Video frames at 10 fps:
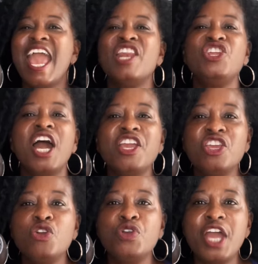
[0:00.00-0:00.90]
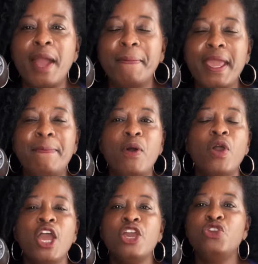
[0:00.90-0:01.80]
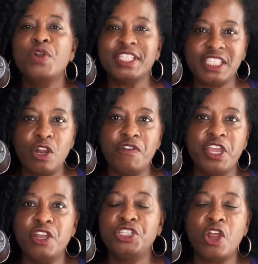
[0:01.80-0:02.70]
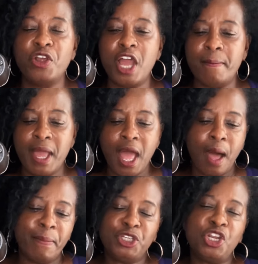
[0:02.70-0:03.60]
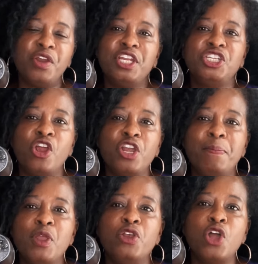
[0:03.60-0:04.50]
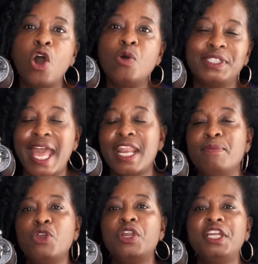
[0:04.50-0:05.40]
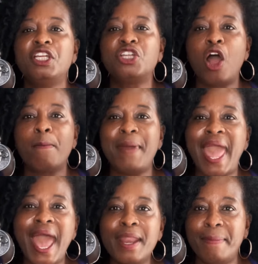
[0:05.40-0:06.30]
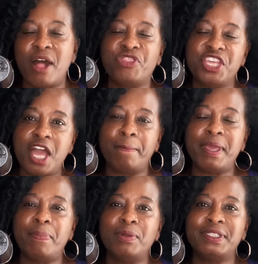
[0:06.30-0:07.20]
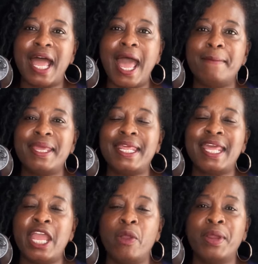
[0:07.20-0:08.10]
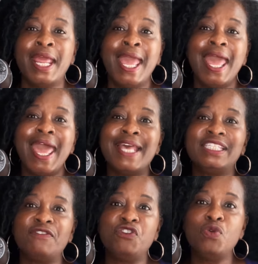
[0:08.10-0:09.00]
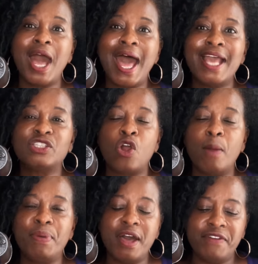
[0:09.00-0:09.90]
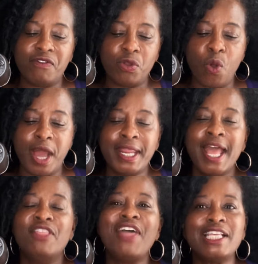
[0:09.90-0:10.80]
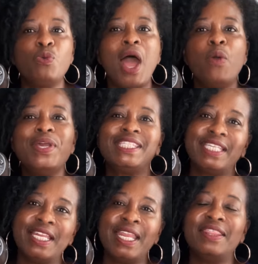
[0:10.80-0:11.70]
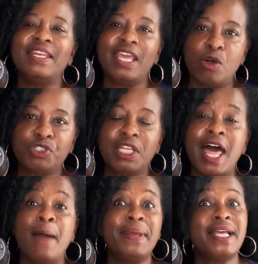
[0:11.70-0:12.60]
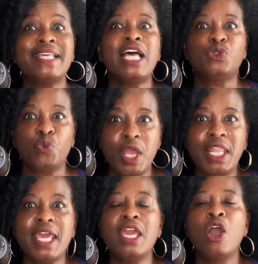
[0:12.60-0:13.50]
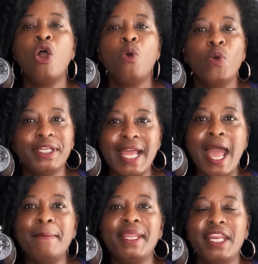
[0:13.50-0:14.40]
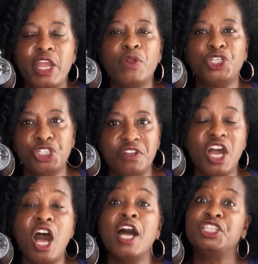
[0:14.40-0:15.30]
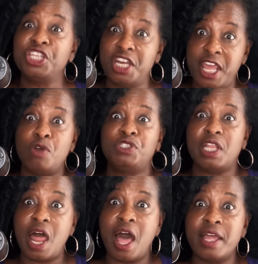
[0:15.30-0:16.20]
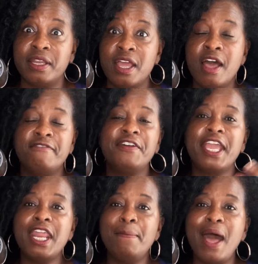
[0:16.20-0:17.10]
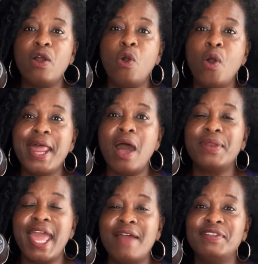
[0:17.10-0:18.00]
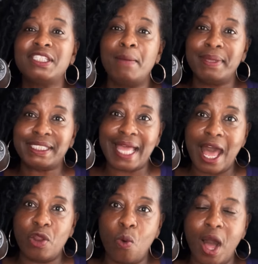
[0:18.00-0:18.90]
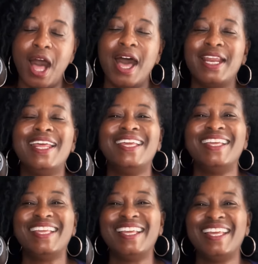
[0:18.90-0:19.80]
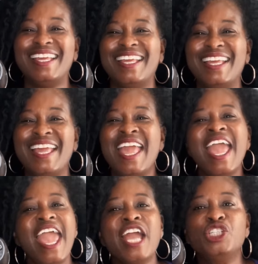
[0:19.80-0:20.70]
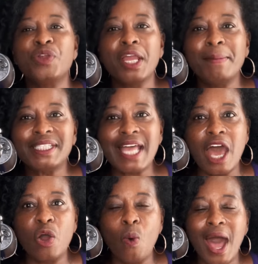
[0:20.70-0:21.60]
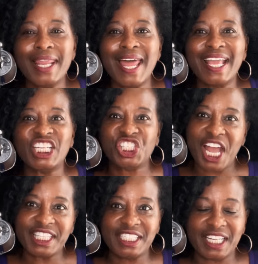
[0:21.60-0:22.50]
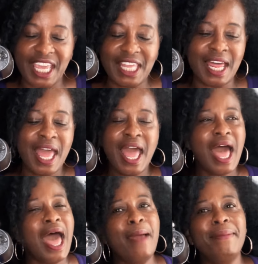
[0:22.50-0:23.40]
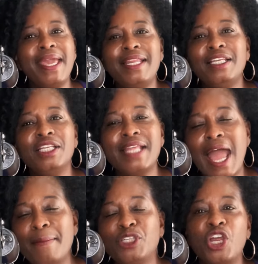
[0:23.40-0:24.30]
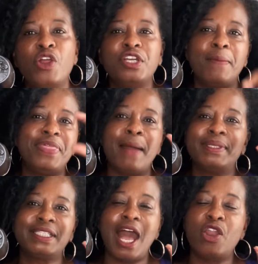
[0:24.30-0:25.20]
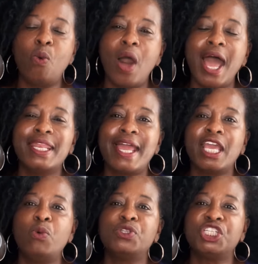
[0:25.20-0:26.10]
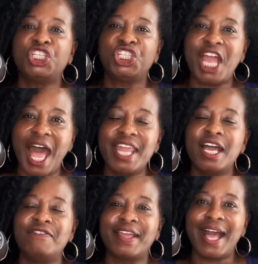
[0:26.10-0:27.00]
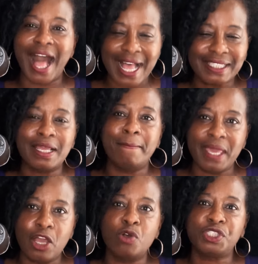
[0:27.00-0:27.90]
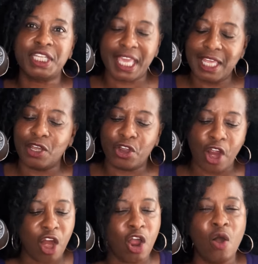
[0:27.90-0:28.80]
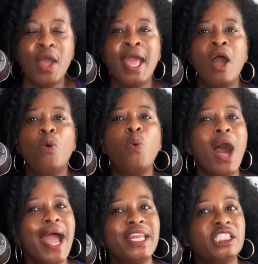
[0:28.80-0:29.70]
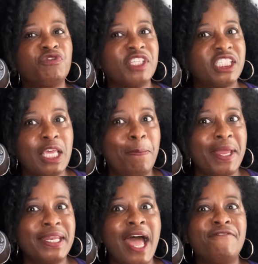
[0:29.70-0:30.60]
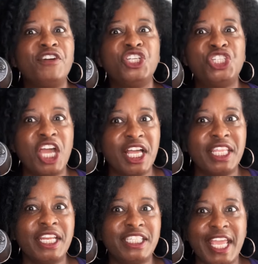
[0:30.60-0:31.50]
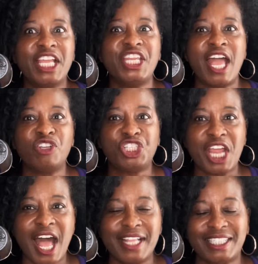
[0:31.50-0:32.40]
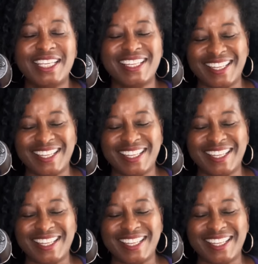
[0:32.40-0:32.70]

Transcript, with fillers: And young, you young people, you can sit over here and turn up. But you don't need to turn up your nose at them. You don't need to talk bad about the young people, Dymond and Aaron, as if you guys are above everyone. That's why we sitting in the nail salon, because that's really where Dymond and Aaron should have gone, to the nail salon. Forget about going out and having some Moscato wine and drinking Moscato wine like it's shots of tequila. I mean, Dymond turned up that Moscato wine like it was a shot of Casamigos tequila. Girl, wine is for sipping, not for juggling and taking down shots.